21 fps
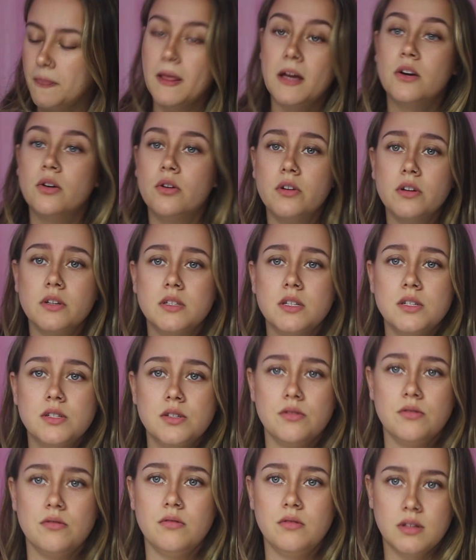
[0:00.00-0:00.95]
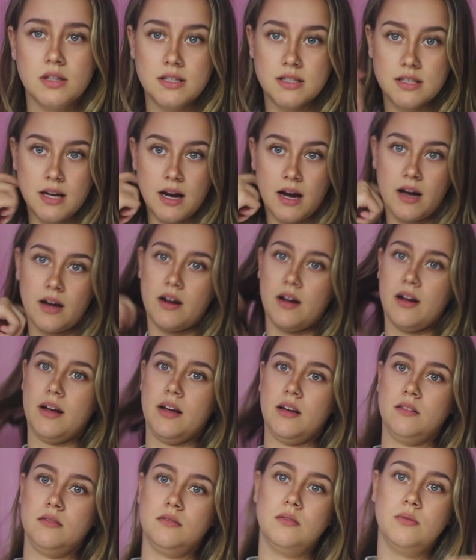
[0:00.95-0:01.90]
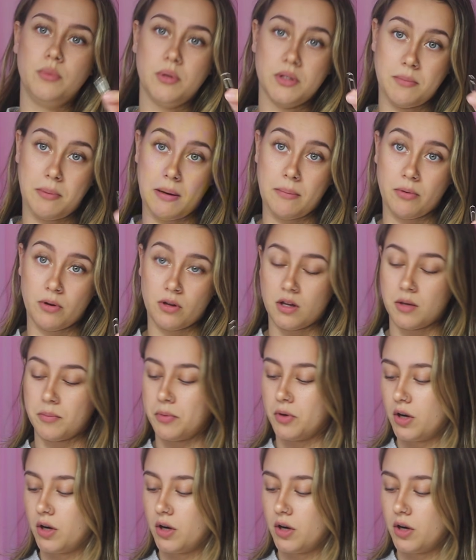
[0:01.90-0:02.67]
In order to do this cat eye with the paper clip,